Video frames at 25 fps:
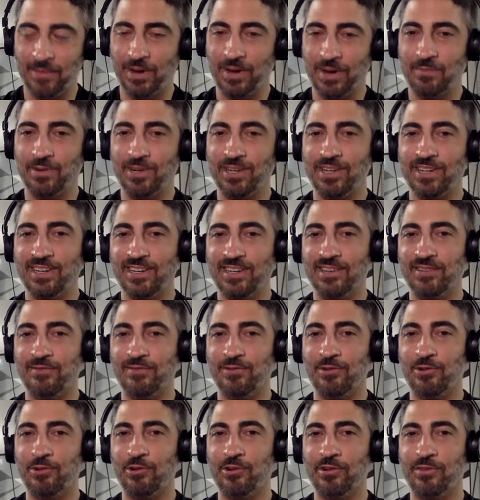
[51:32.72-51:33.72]
I might put it in
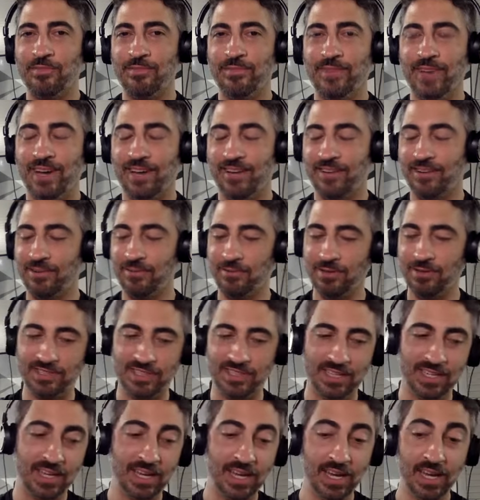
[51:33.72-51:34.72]
the forum. I don't know.
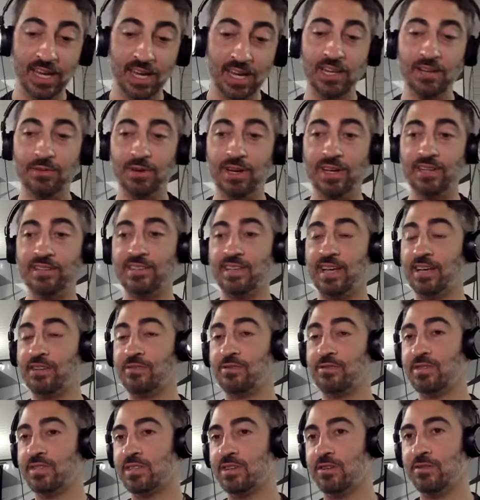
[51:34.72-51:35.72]
We'll see. Anyways,
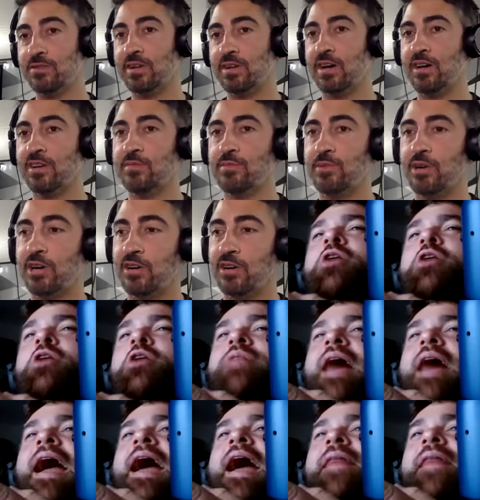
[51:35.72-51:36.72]
that's what's going on. Yeah,
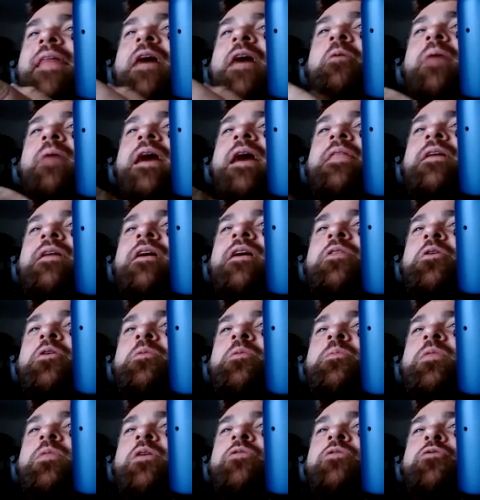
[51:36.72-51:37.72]
that. Night. That way
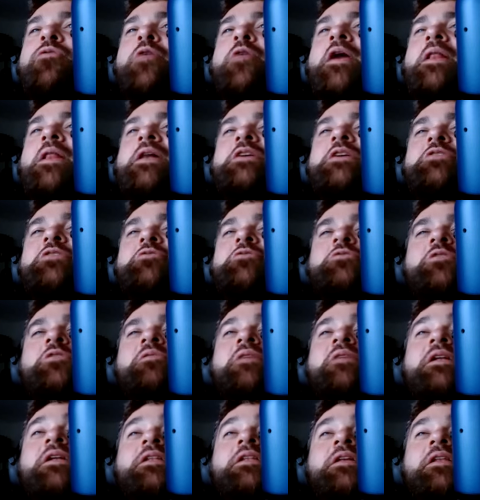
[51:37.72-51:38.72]
the free listeners
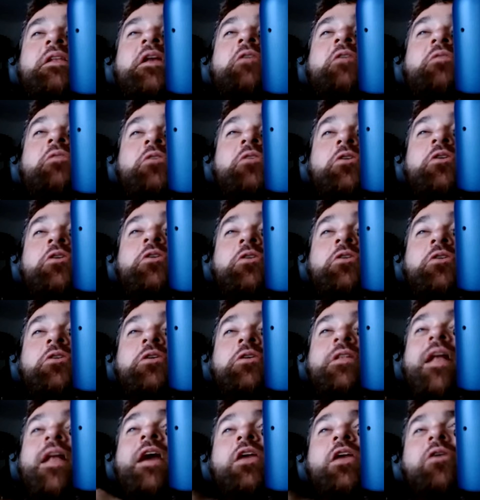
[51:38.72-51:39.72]
don't get to know the good.
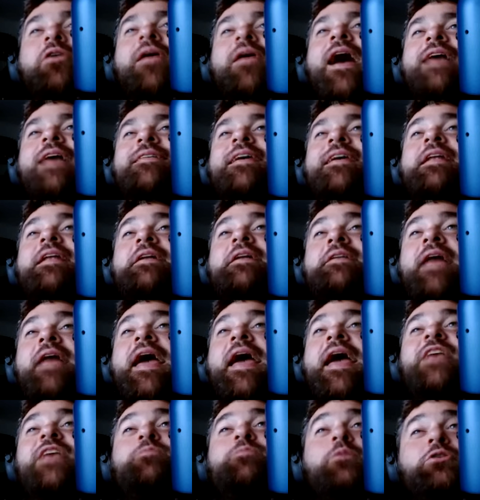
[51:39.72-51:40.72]
Like, you guys get a
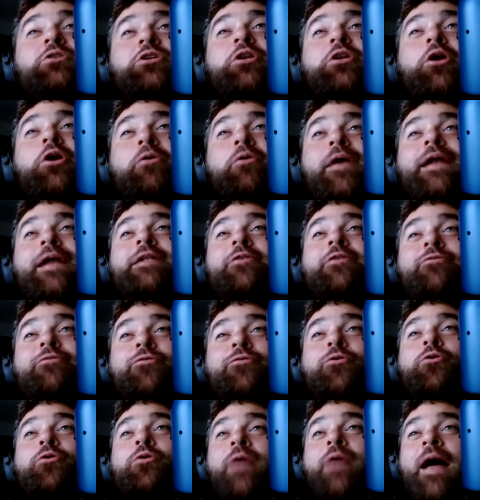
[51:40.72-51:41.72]
taste, but you don't get the
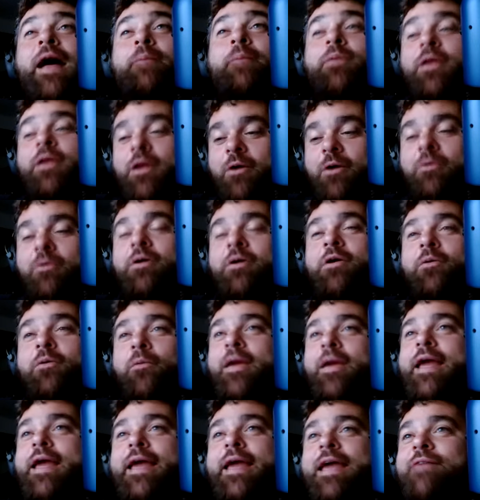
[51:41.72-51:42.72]
full app. You know, we
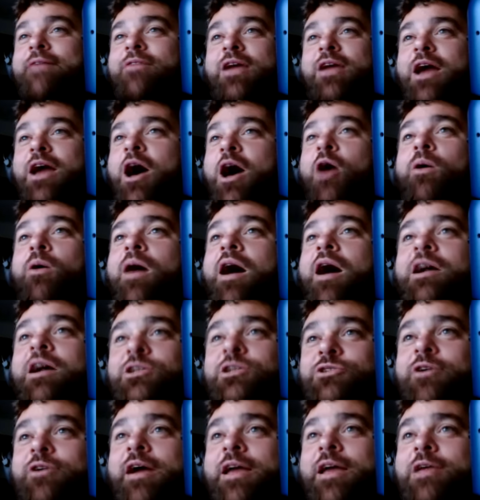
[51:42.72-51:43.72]
ain't giving you a whole
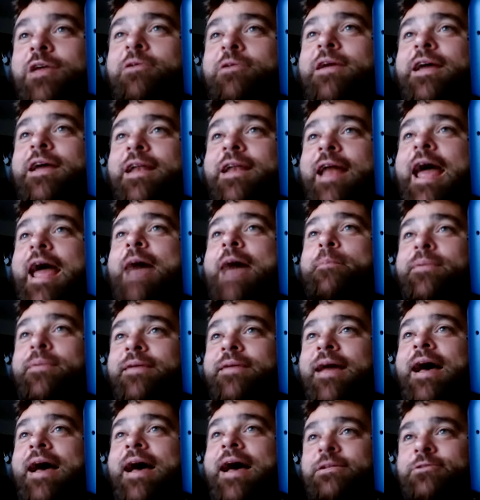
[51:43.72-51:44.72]
entree. You get an
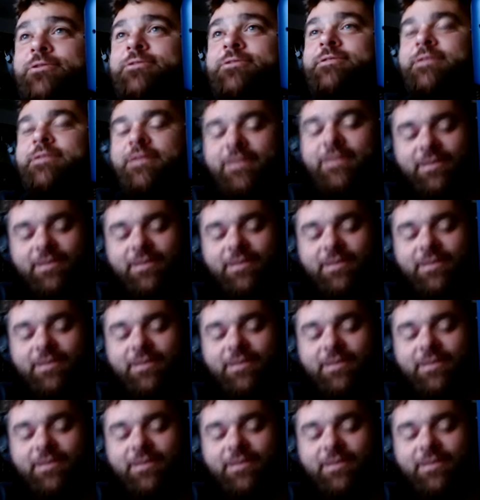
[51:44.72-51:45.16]
appetizer. Yeah.